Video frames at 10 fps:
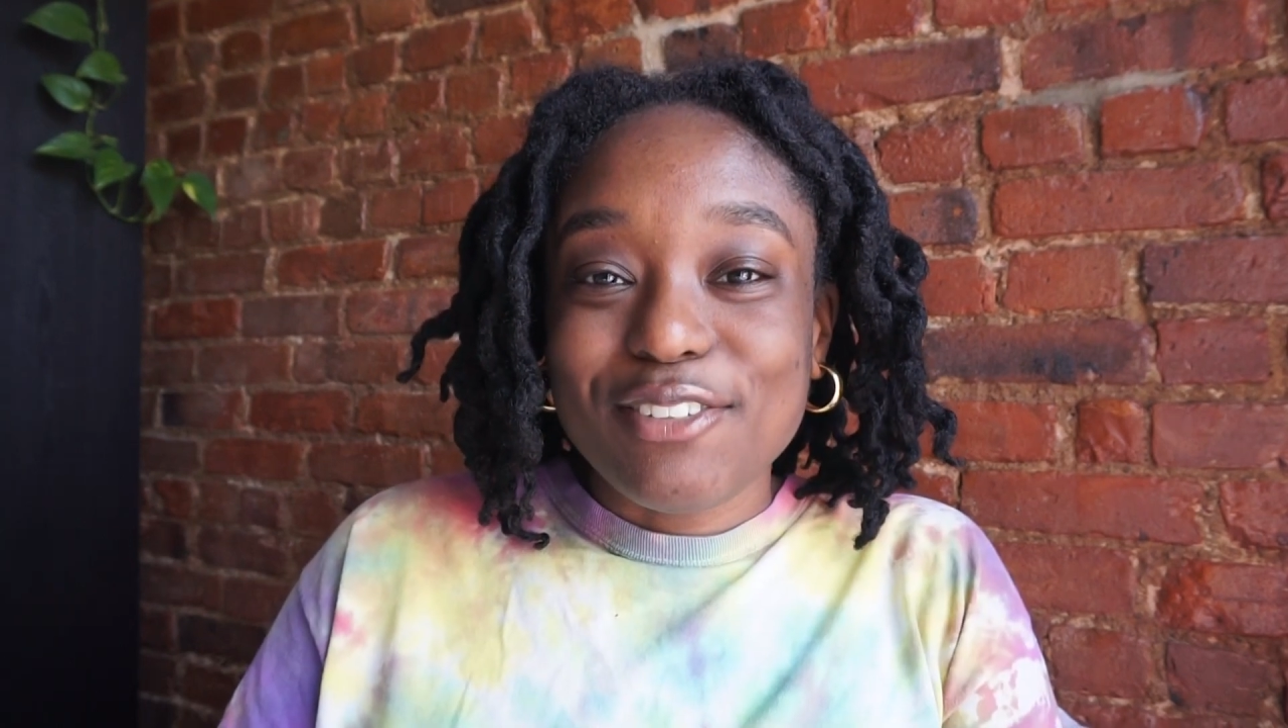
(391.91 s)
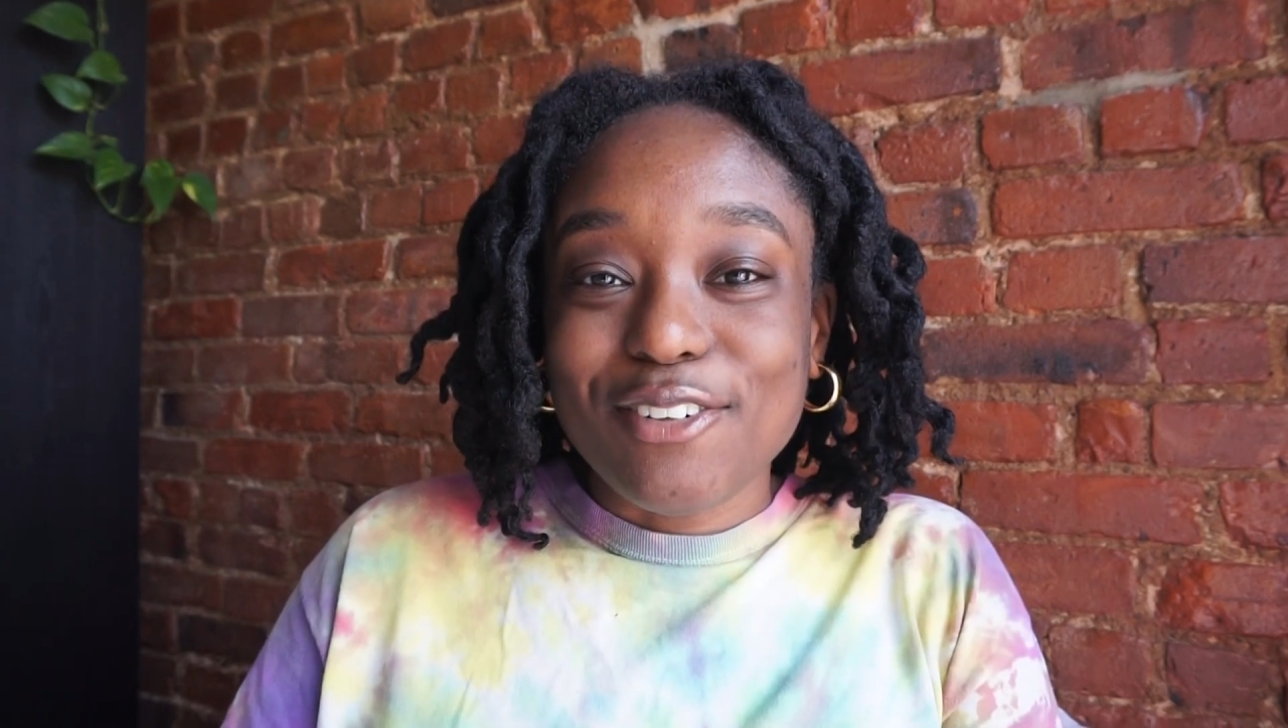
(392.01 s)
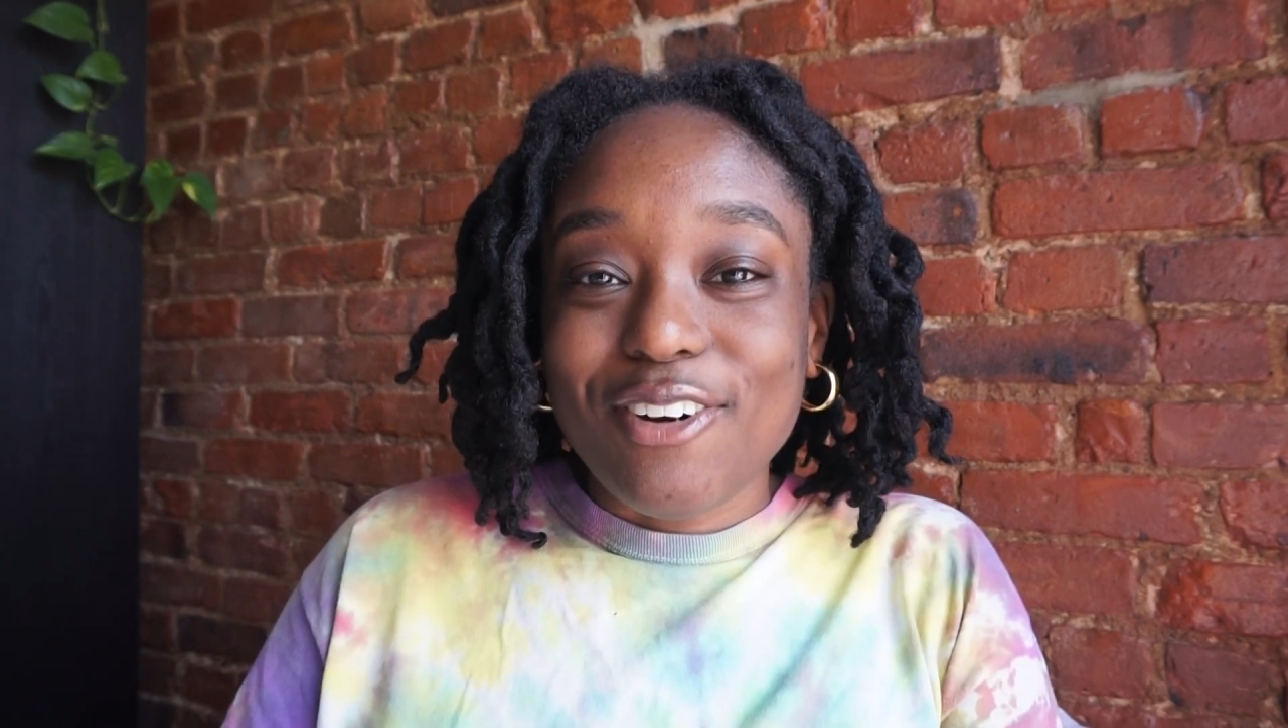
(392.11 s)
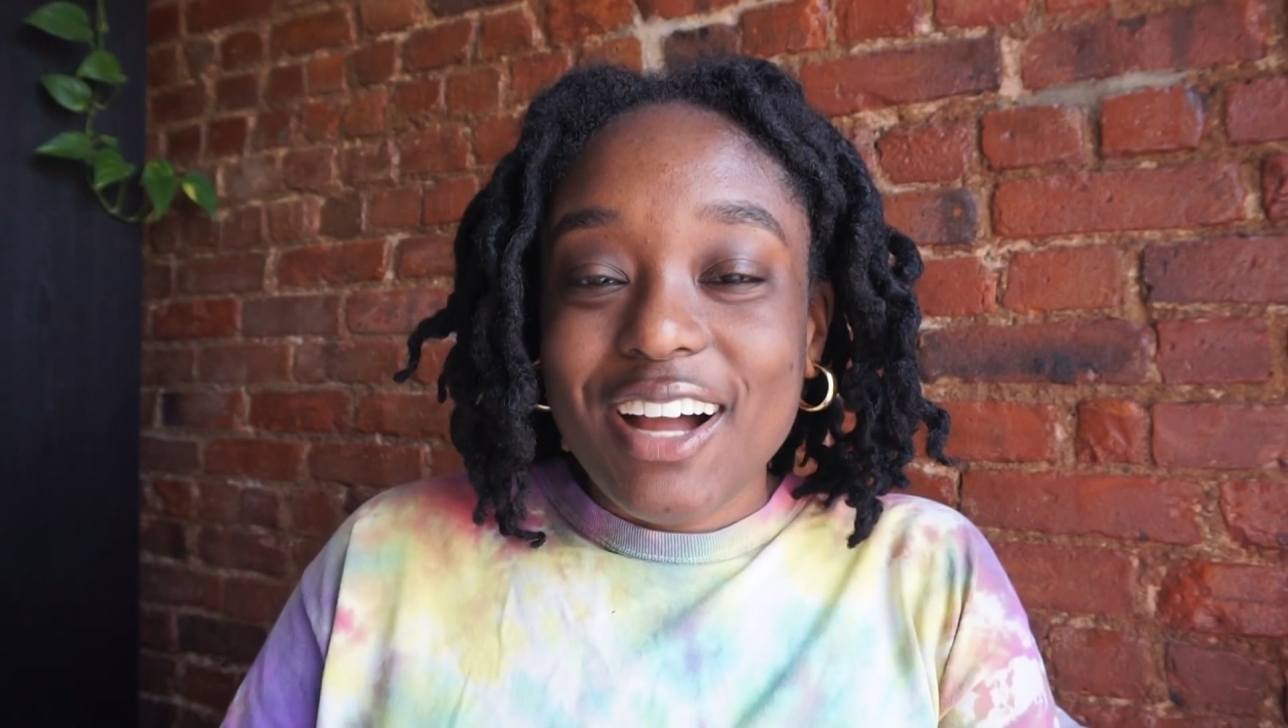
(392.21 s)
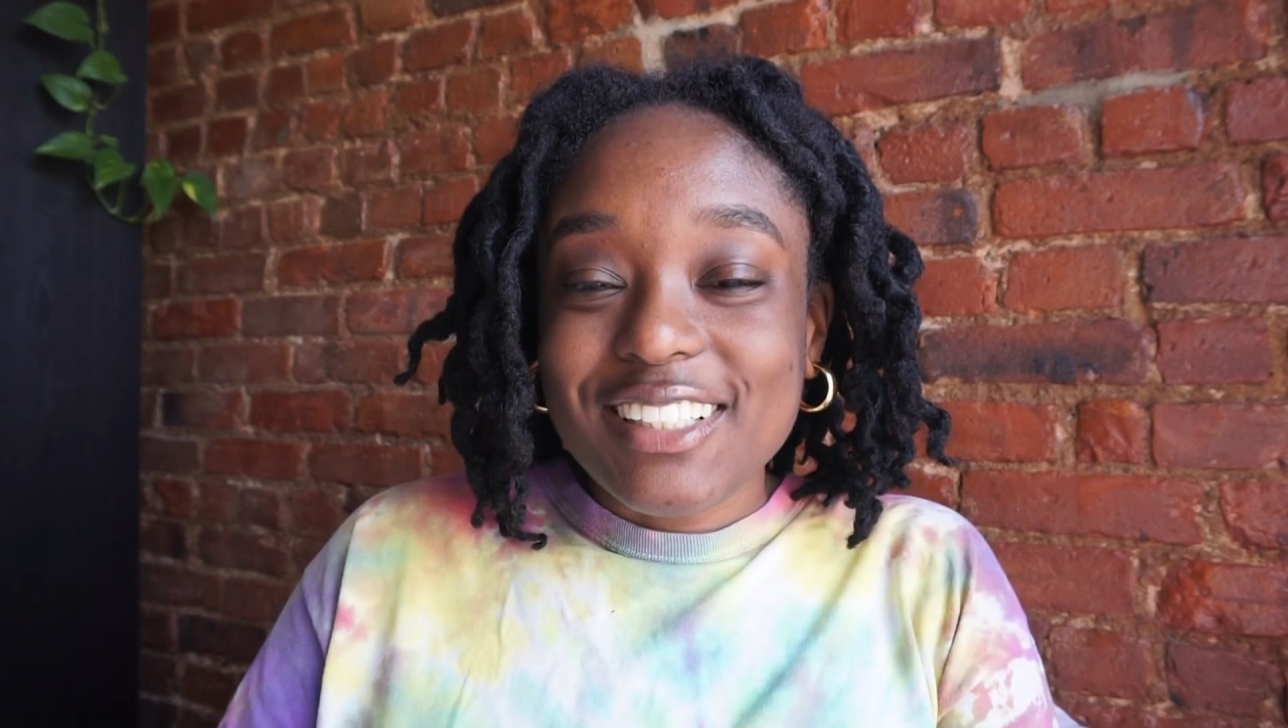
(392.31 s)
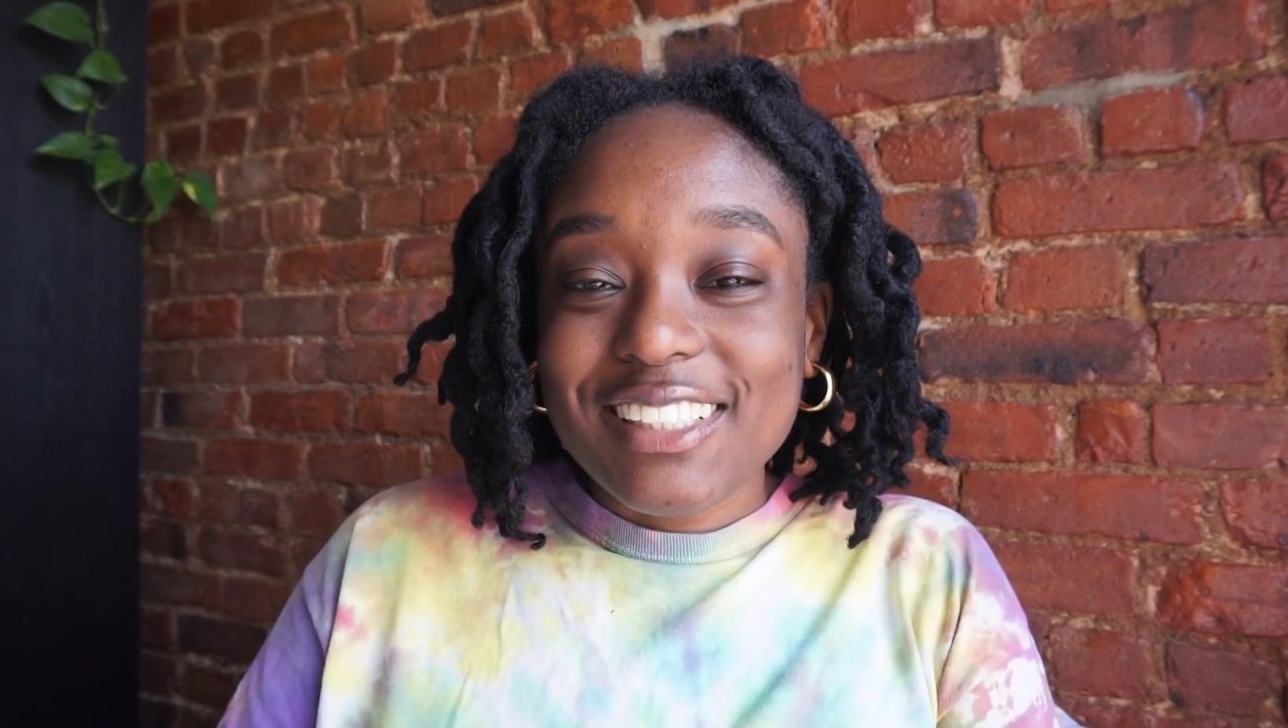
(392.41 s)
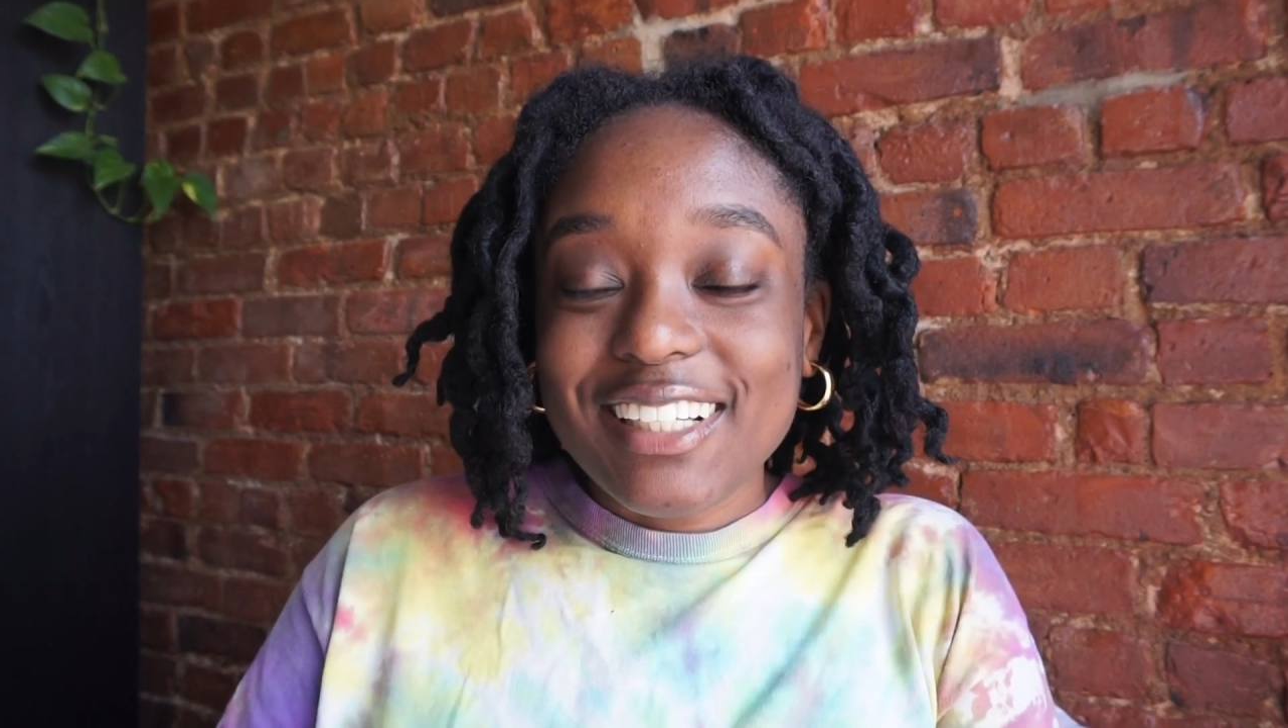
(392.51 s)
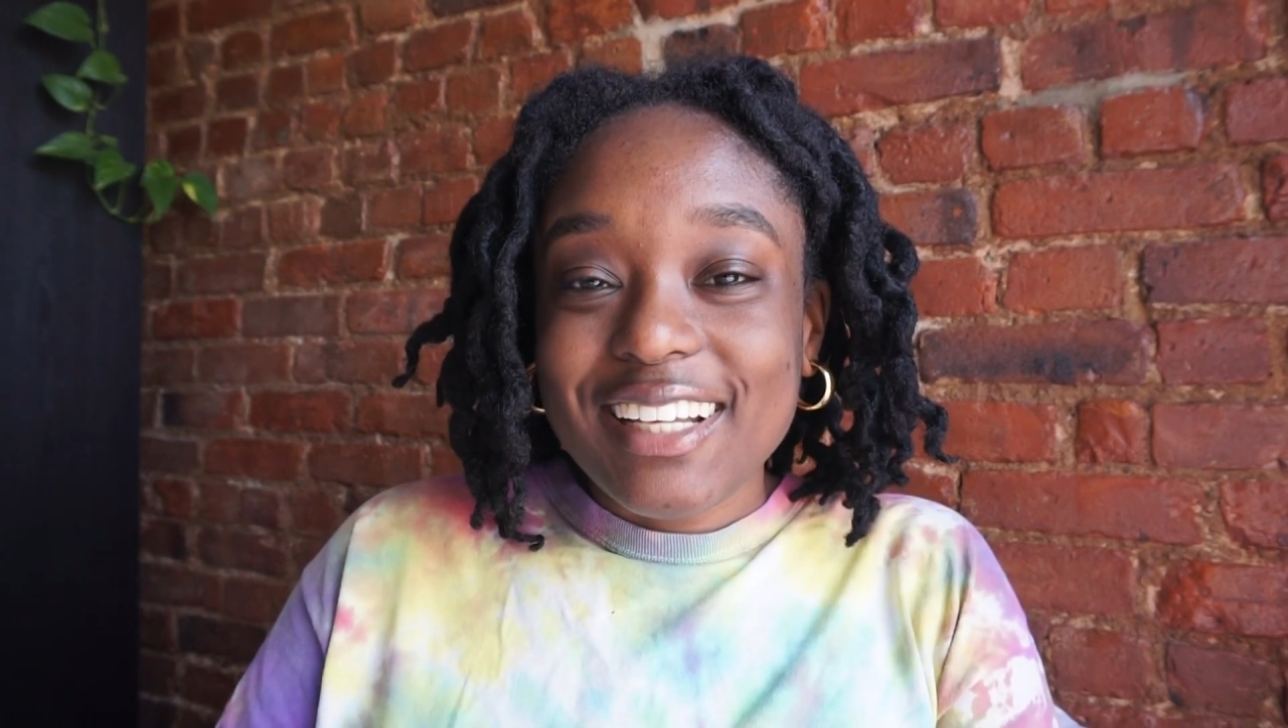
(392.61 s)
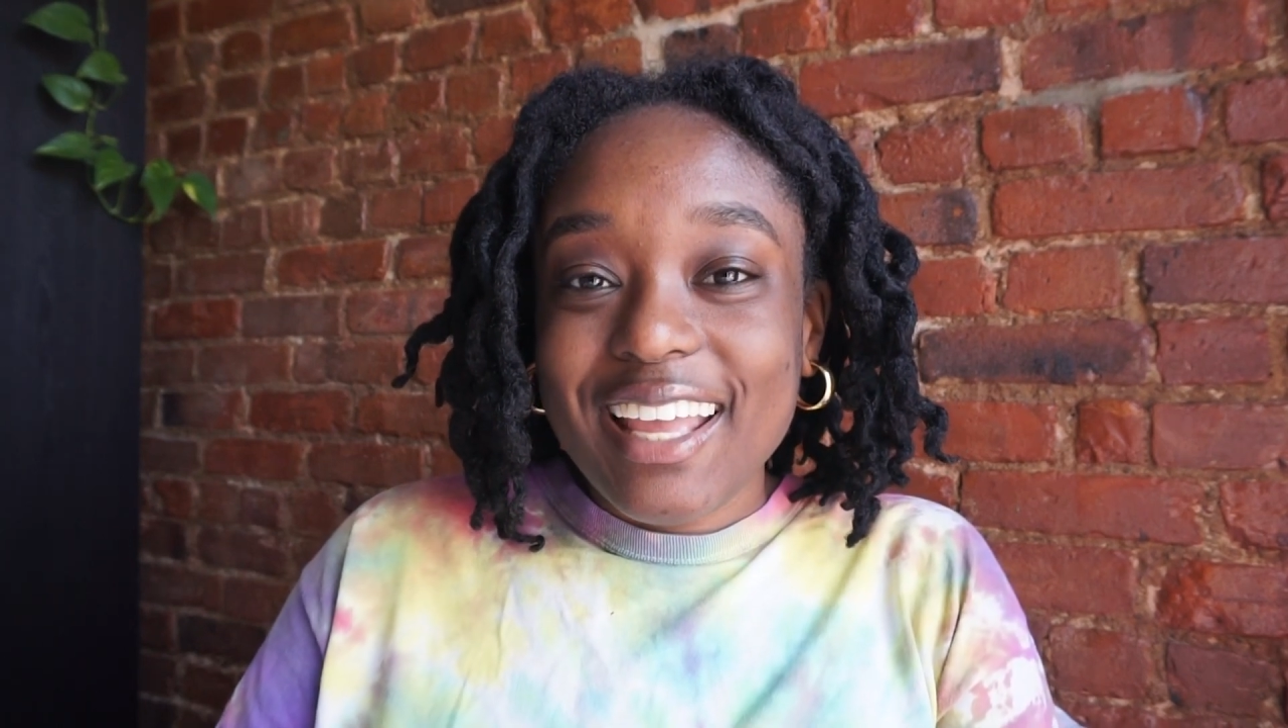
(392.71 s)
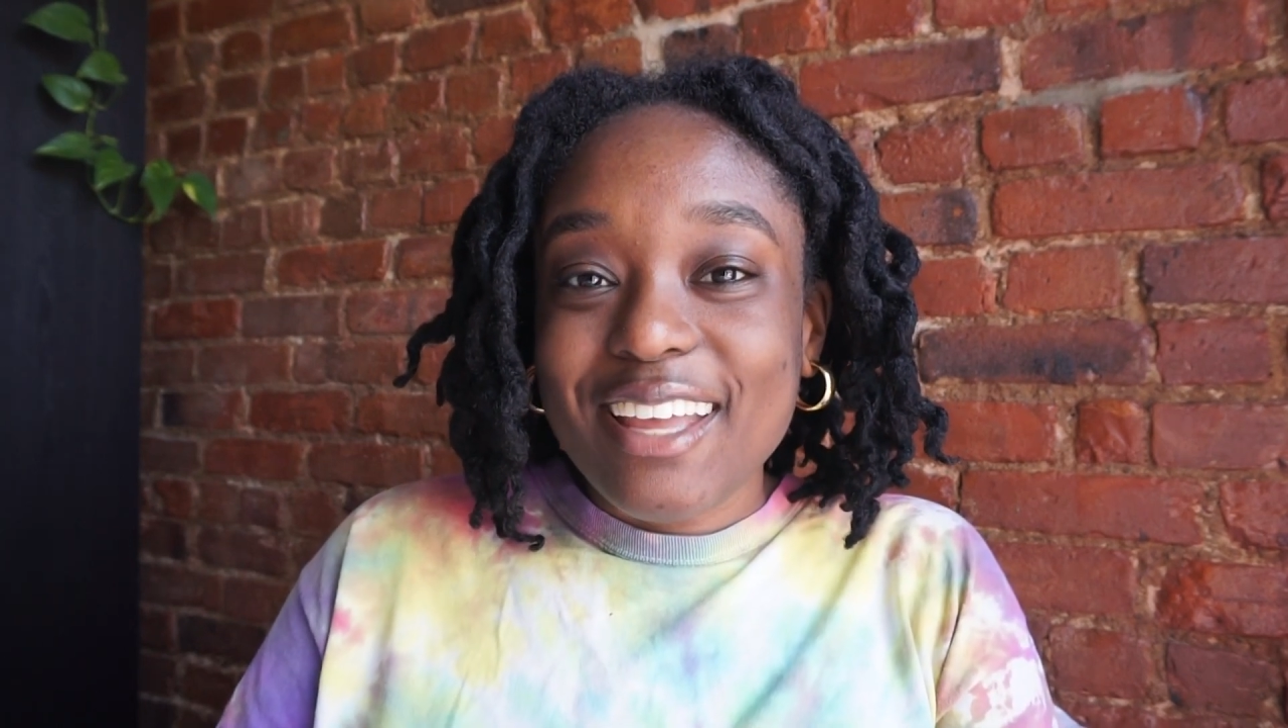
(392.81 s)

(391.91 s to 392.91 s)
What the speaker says: for watching,